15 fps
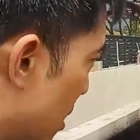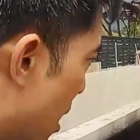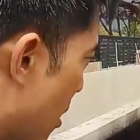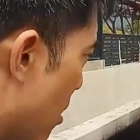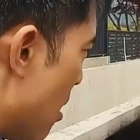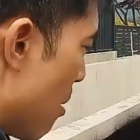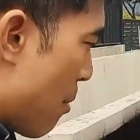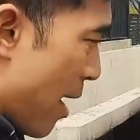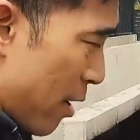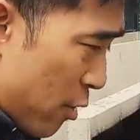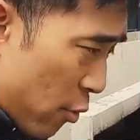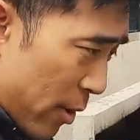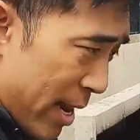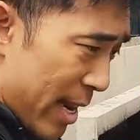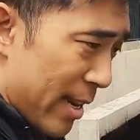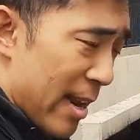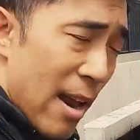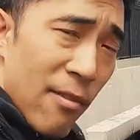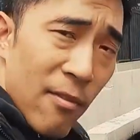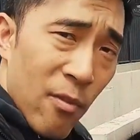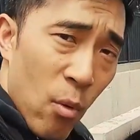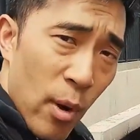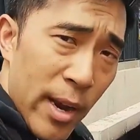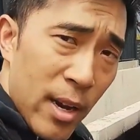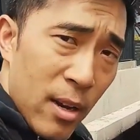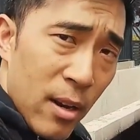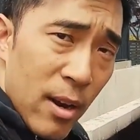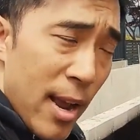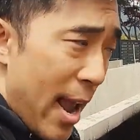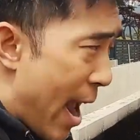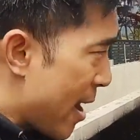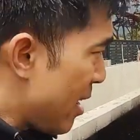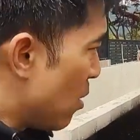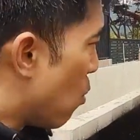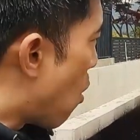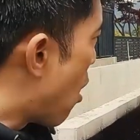Now, by creating that void, any